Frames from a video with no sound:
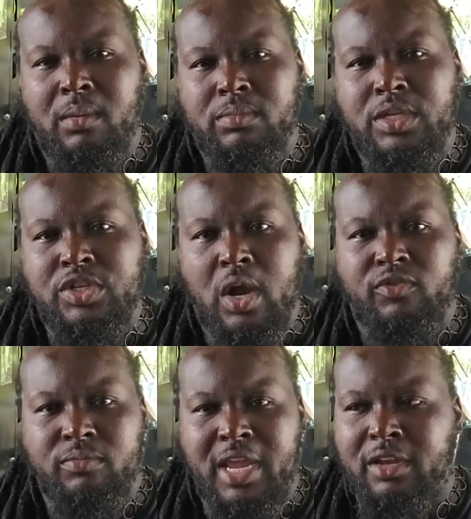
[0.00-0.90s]
to charge
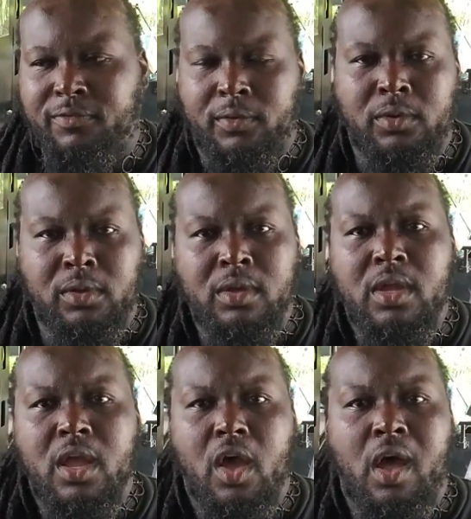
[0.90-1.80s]
from dead to full
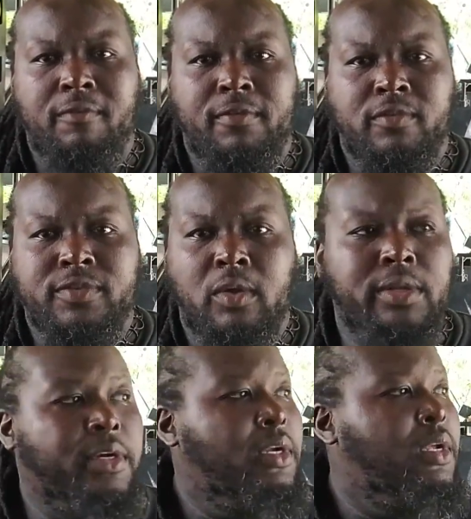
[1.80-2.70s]
off of
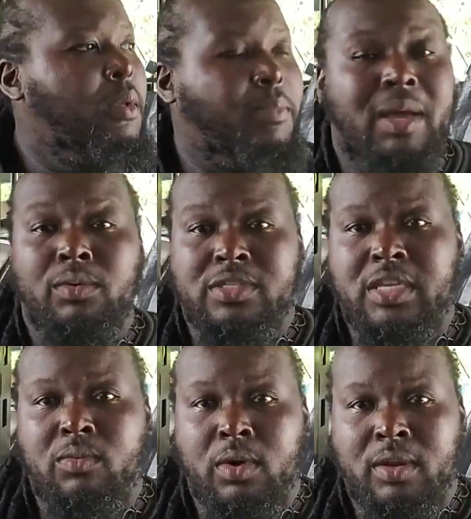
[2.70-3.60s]
solar. But I want to see
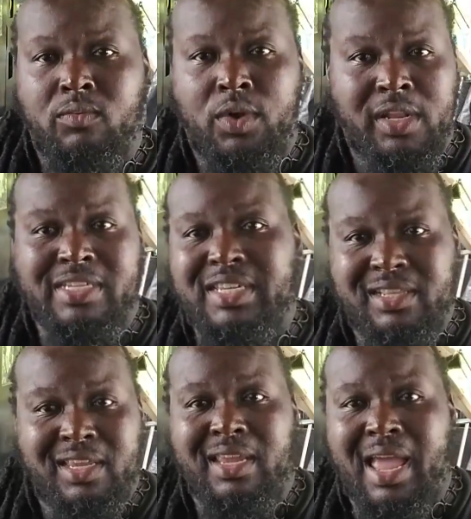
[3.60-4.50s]
what
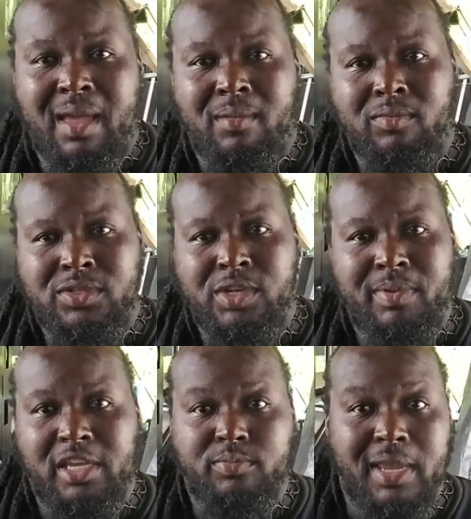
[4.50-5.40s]
realistically I should
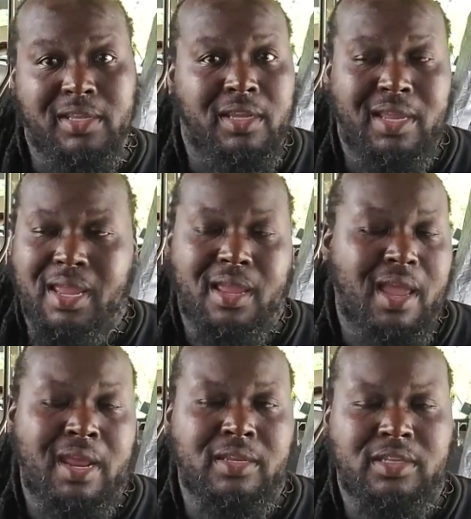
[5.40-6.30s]
be expecting.
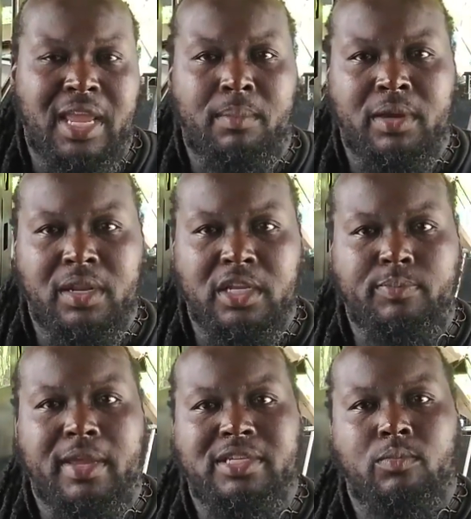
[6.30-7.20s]
Honestly, I'm going to
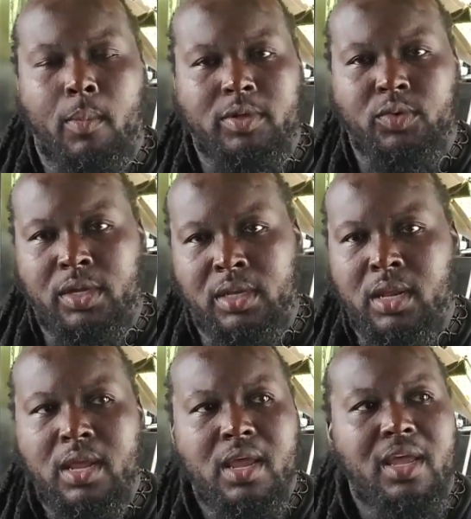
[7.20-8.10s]
expect somewhere between
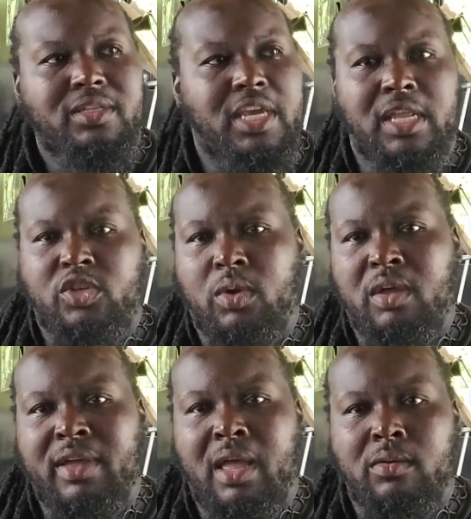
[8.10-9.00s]
10 and 12
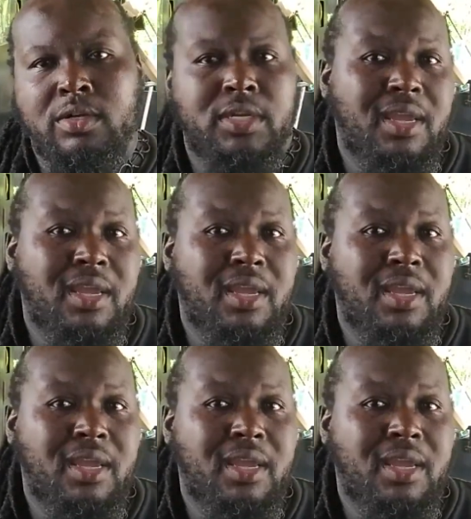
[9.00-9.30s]
hours,